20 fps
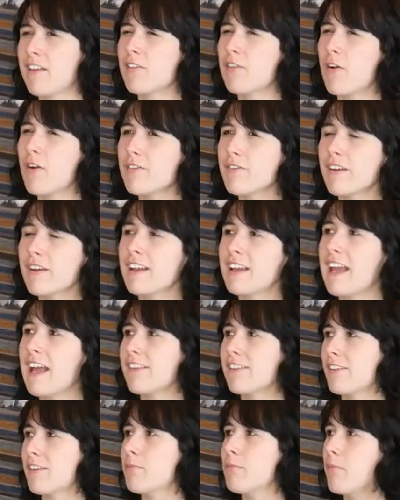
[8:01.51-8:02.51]
thought if I could get
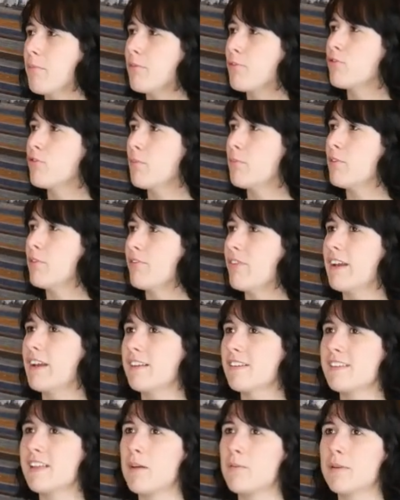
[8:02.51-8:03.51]
to triple figures,
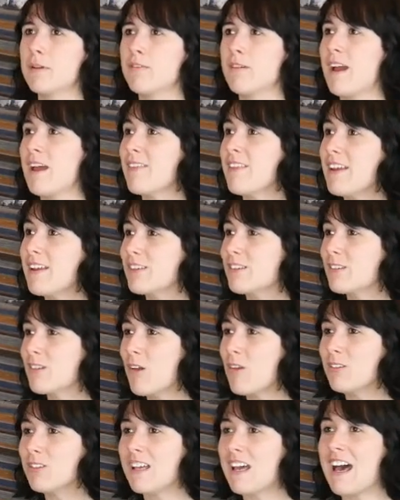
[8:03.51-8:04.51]
that'd be great. And then it
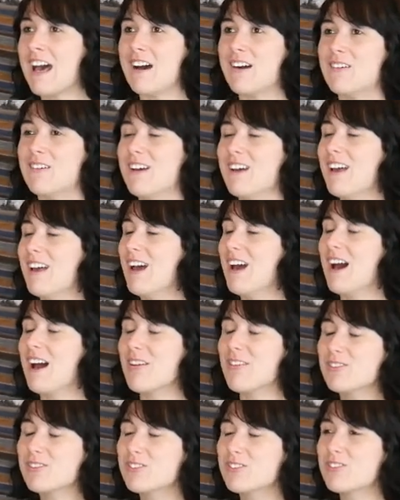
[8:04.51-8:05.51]
sold out, and I
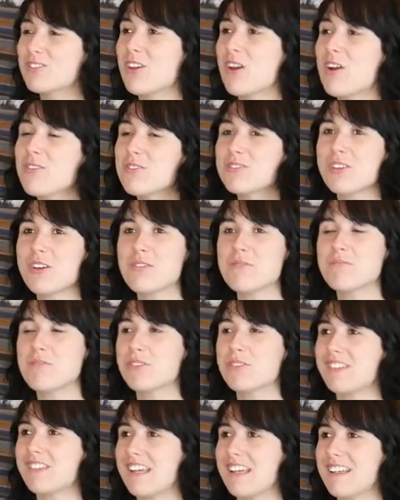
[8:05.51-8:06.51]
was so
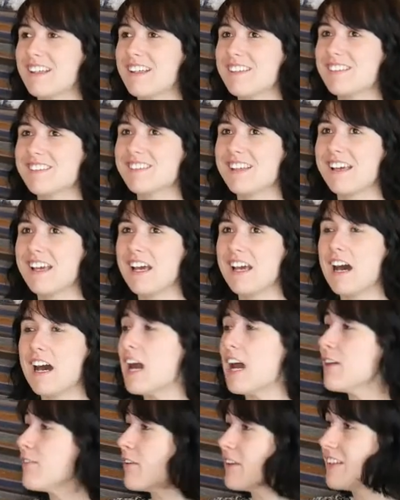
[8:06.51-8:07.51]
buzzing, because
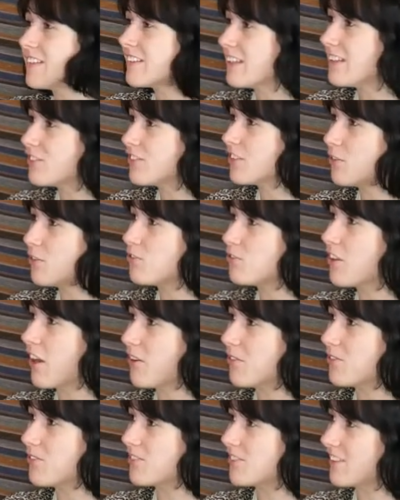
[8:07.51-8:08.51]
I've only seen 2
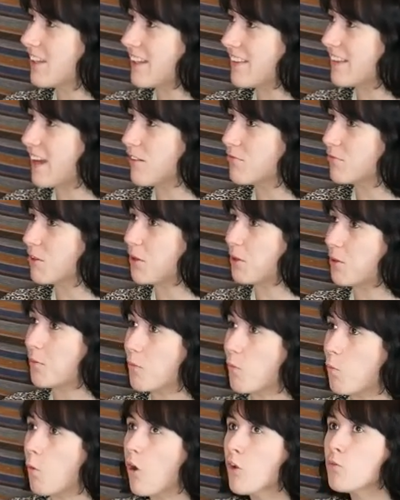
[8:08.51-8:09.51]
shows in that room.
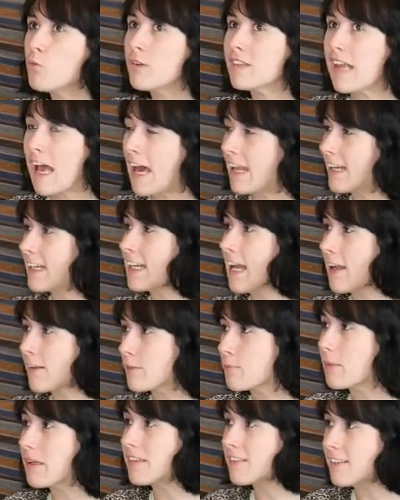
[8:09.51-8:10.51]
One was Hannah
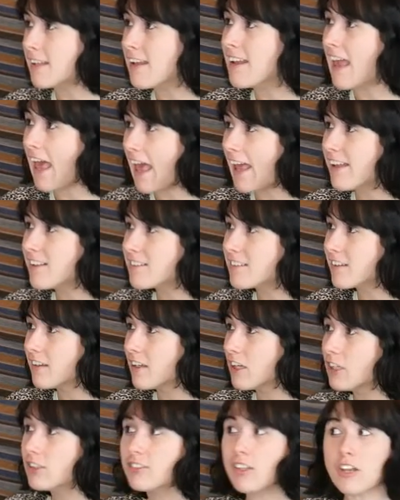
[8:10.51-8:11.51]
Gadsby's Nanette,
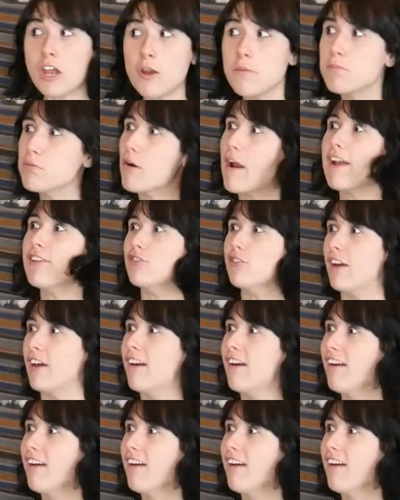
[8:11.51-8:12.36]
so no pressure.